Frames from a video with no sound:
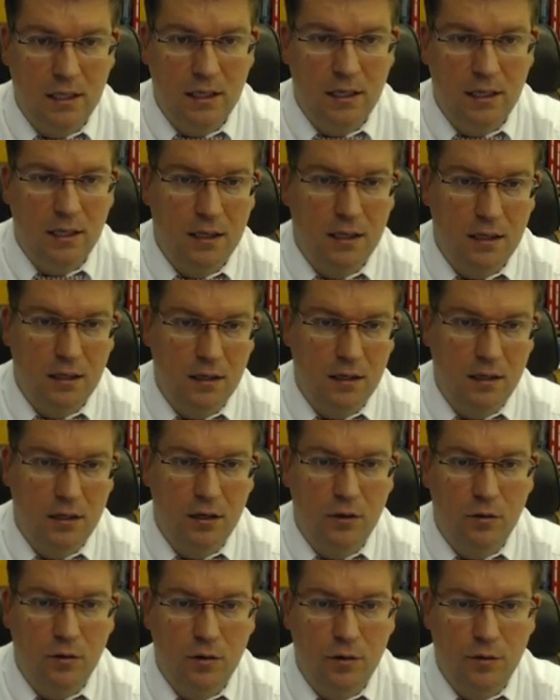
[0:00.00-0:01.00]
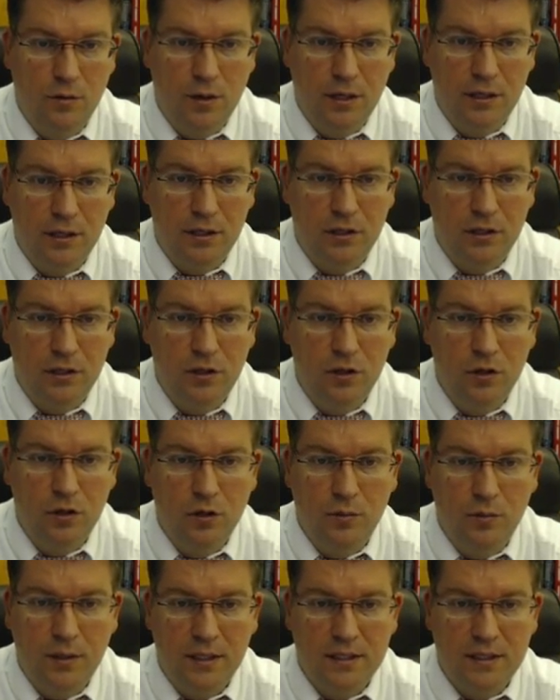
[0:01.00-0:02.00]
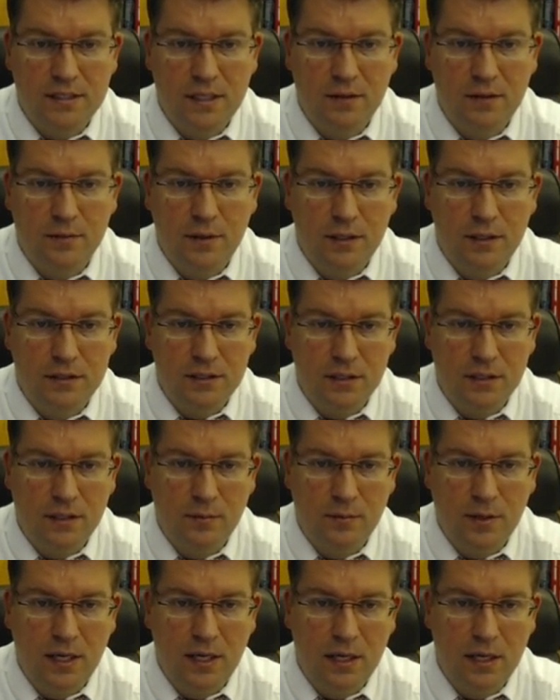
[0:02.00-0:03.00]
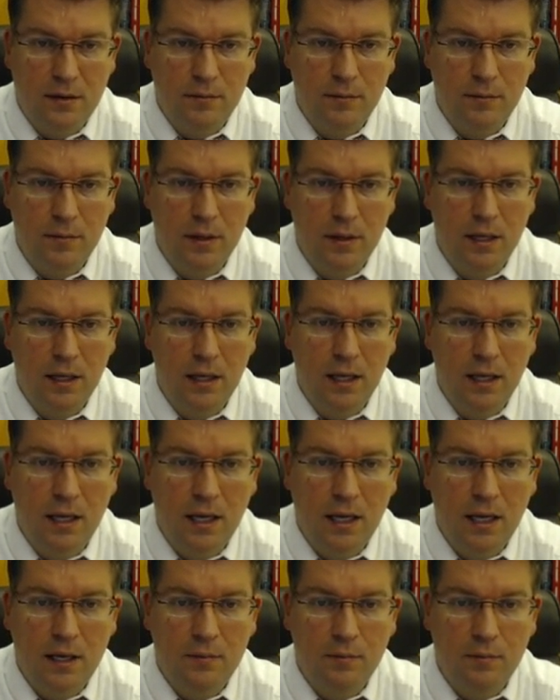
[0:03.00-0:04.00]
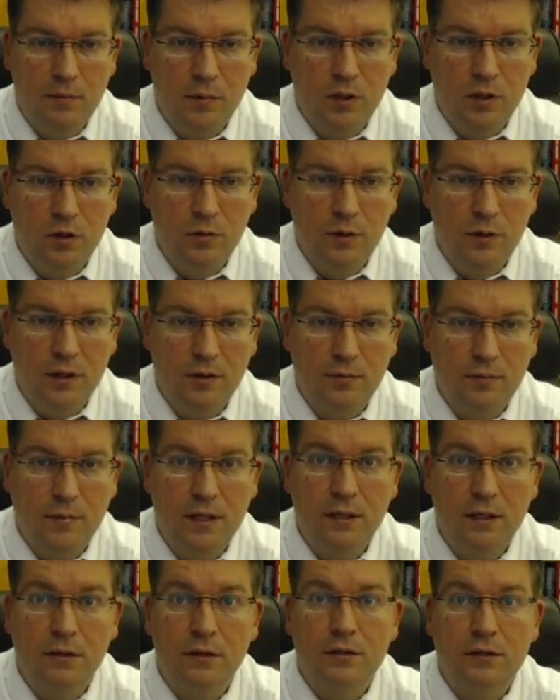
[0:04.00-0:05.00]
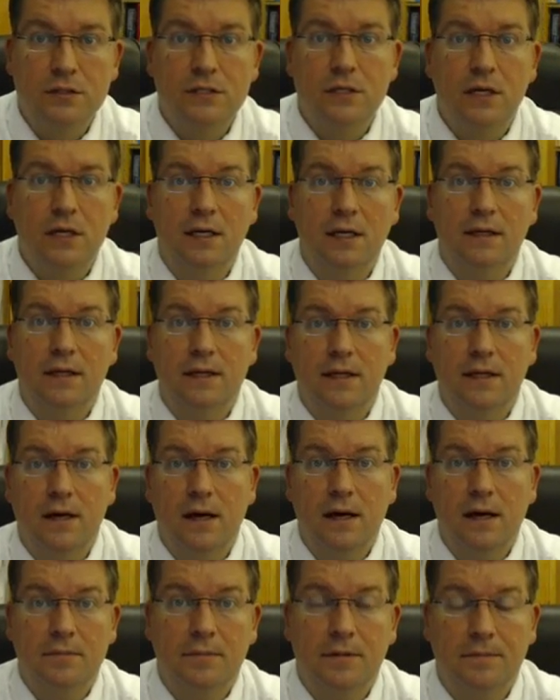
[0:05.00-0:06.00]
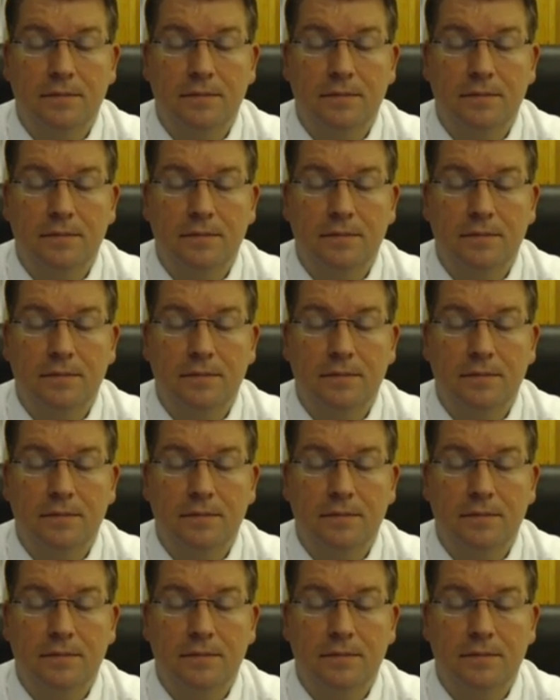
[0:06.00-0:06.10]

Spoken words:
Okay. We want cubic centimeters on the bottom and cubic meters on the top.